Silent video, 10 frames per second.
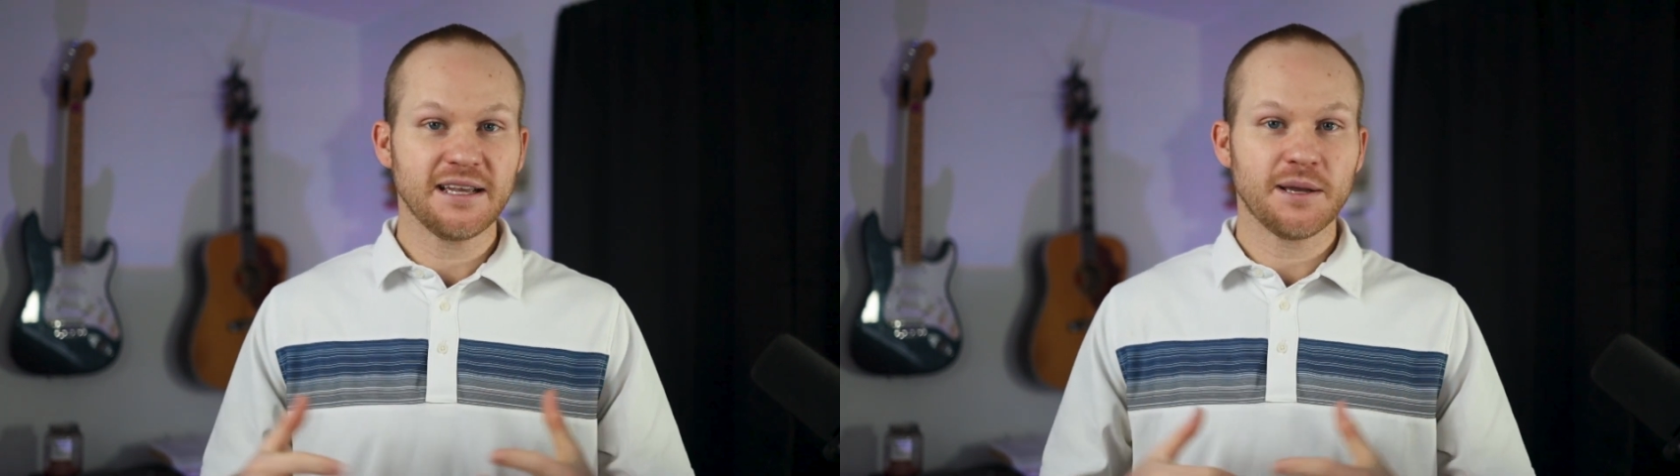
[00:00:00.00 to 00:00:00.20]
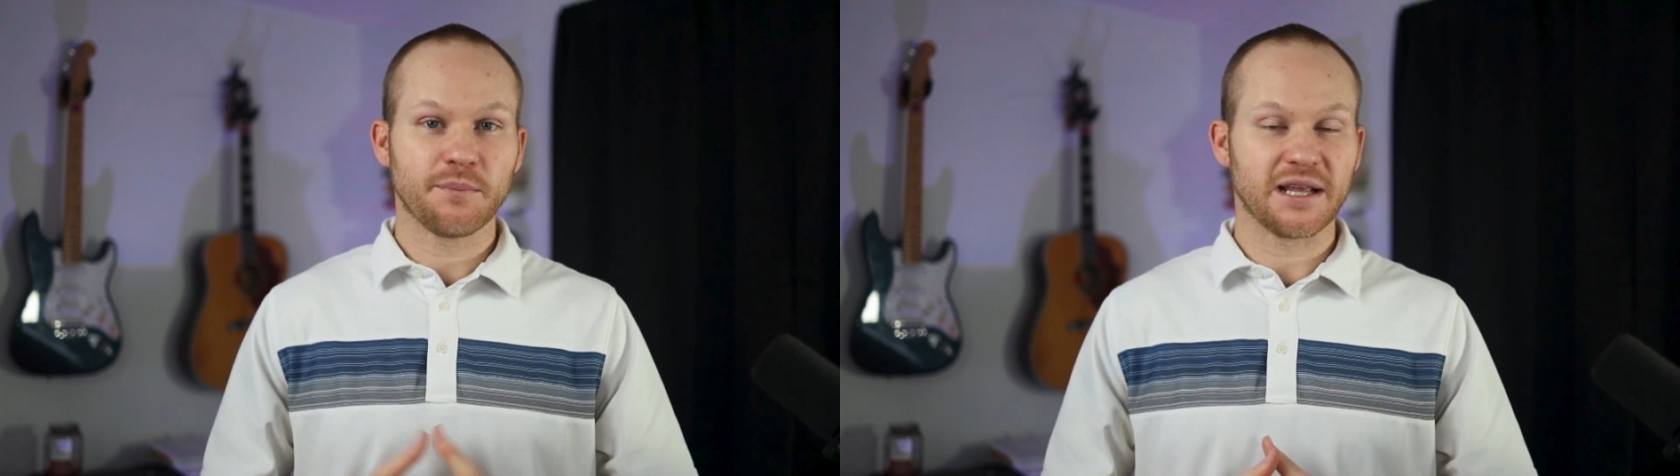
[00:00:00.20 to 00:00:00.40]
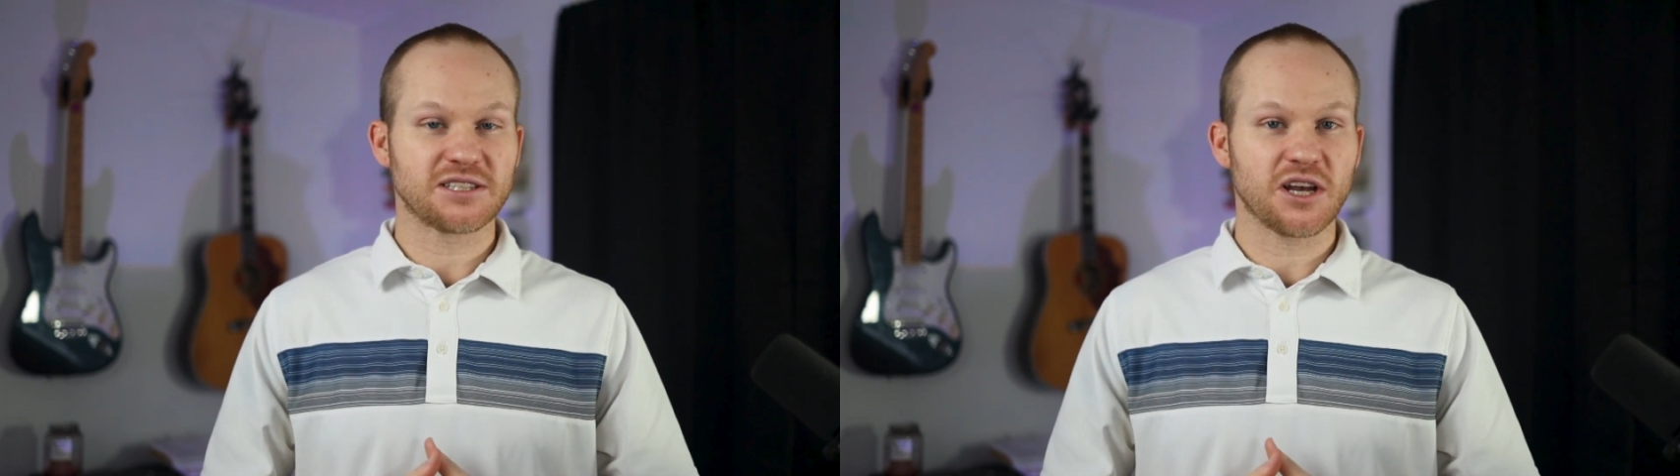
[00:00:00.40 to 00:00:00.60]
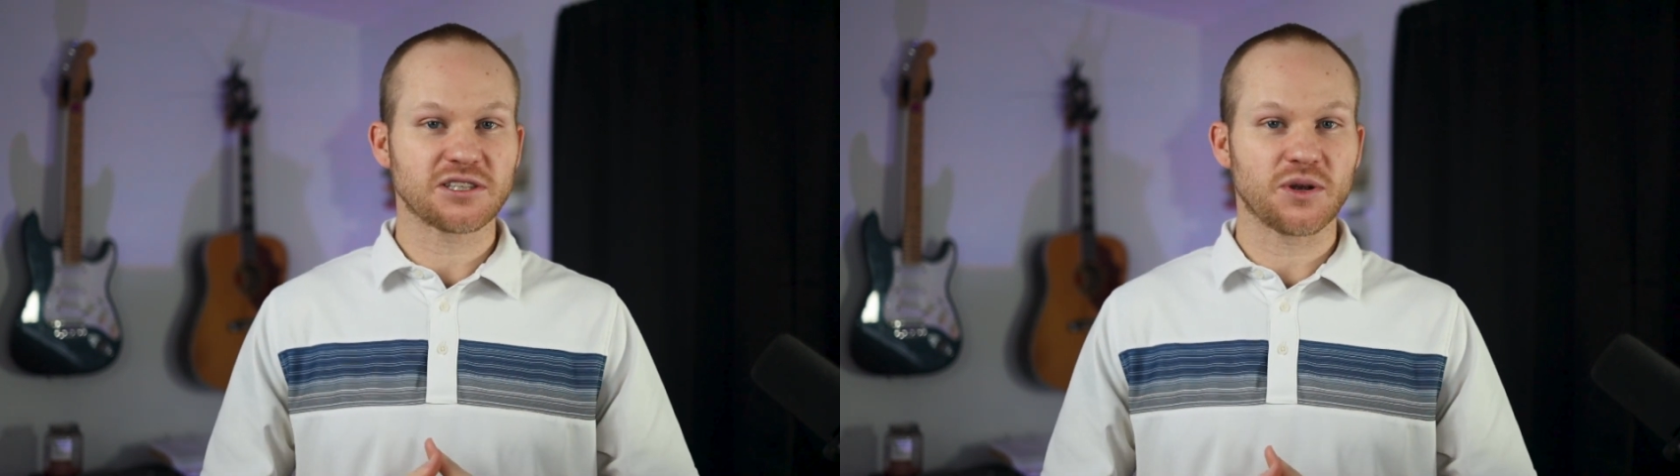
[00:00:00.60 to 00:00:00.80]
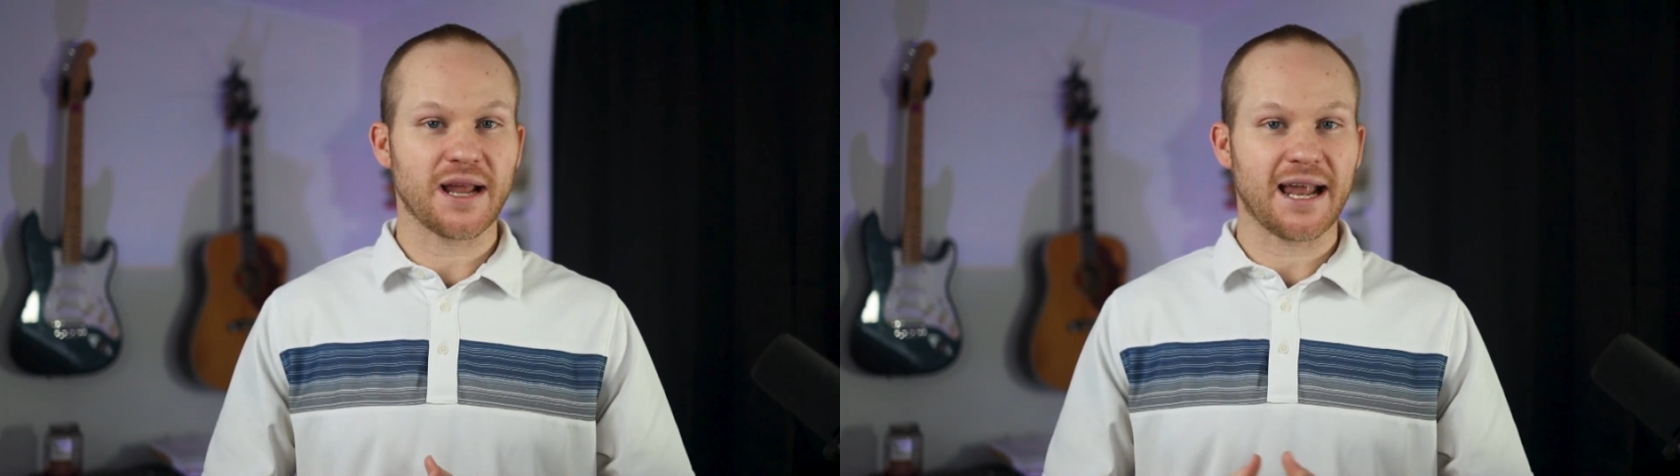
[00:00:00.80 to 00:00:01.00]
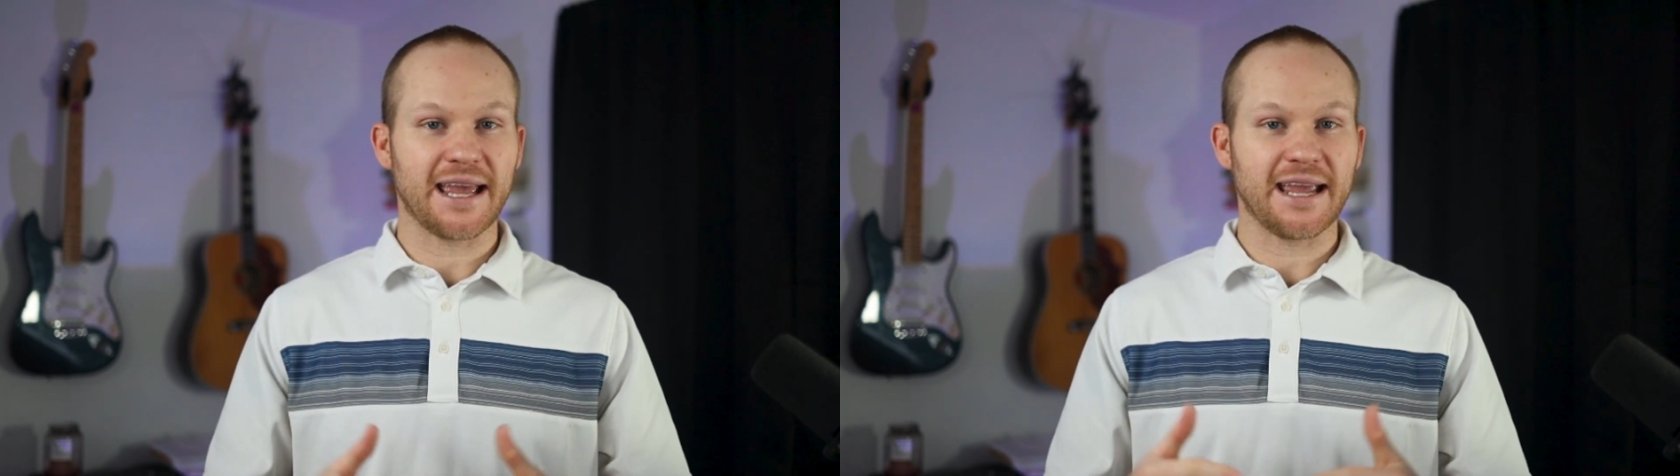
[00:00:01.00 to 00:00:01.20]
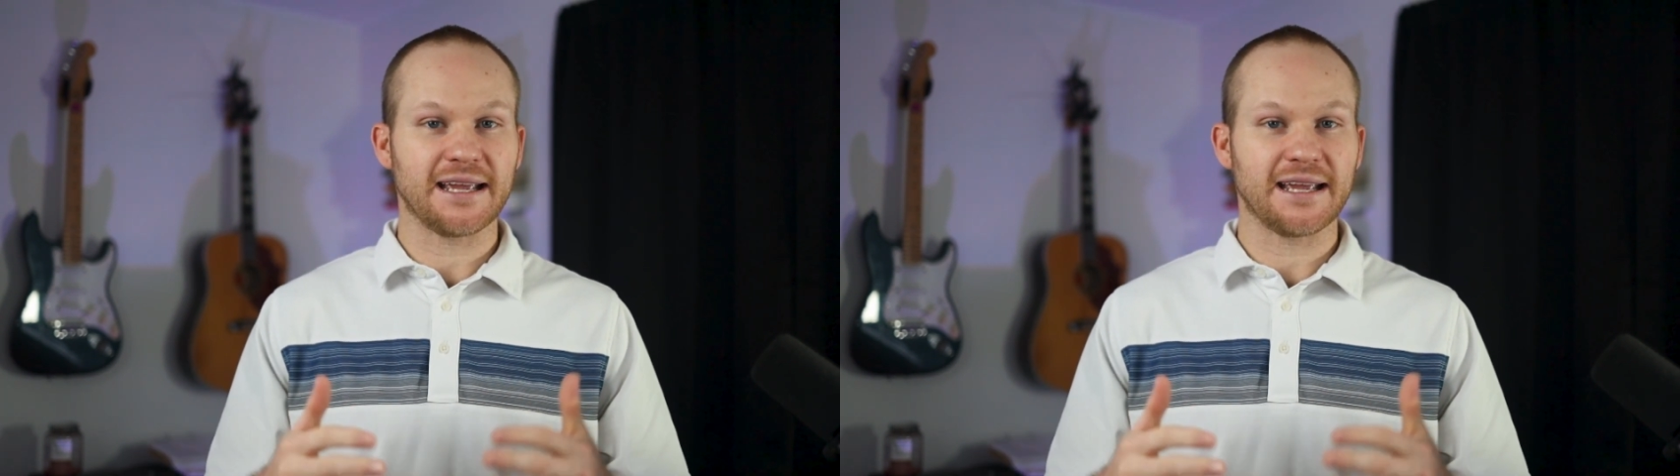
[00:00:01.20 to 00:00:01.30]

but it's also not a